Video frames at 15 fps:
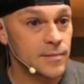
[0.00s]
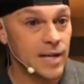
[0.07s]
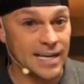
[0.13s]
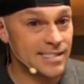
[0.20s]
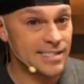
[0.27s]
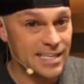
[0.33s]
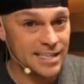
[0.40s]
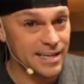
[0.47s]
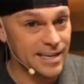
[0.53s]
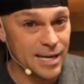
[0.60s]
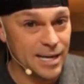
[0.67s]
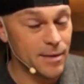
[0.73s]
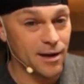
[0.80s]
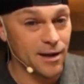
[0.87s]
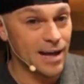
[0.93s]
I see the
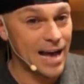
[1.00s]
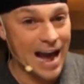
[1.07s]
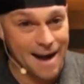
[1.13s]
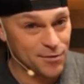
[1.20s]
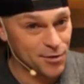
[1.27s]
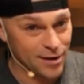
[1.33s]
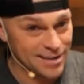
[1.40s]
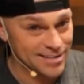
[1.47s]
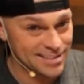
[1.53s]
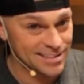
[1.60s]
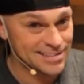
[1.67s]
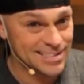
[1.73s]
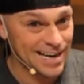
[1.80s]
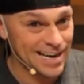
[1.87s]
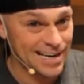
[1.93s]
email after I see the
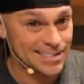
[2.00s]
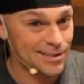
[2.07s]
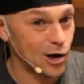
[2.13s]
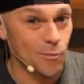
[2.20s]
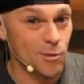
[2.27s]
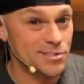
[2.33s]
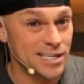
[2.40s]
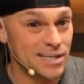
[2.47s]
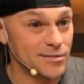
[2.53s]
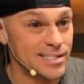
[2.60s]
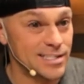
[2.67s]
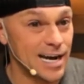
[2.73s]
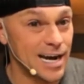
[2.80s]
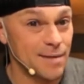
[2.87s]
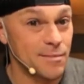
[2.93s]
text almost every
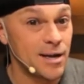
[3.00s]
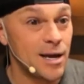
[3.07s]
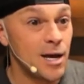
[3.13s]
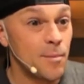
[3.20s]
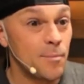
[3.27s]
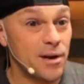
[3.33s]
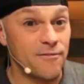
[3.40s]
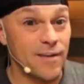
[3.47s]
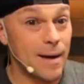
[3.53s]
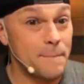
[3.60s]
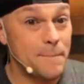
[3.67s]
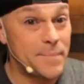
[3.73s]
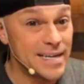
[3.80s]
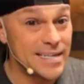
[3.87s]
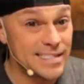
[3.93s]
time. But if I'm
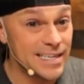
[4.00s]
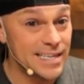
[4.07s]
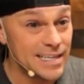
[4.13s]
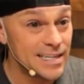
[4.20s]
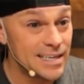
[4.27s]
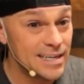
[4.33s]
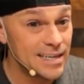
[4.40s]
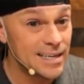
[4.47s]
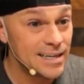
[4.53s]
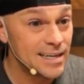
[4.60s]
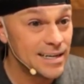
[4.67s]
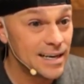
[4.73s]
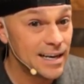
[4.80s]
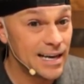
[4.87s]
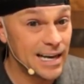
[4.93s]
busy
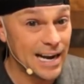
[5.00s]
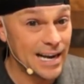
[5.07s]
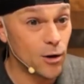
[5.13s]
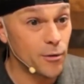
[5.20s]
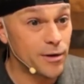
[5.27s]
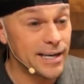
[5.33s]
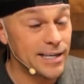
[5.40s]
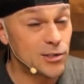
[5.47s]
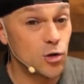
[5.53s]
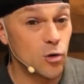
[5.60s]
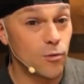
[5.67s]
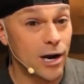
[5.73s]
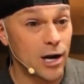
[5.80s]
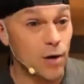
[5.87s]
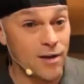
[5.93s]
and I don't get to them
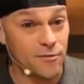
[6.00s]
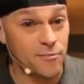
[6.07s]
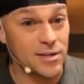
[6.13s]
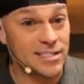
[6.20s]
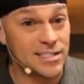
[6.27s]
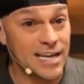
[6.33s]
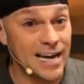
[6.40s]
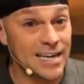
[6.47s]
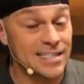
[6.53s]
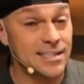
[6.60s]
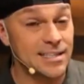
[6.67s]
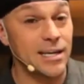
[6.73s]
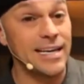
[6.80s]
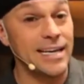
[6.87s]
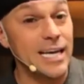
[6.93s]
right away from the text,
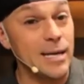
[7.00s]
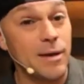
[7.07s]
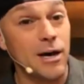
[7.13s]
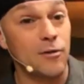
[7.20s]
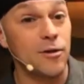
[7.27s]
the email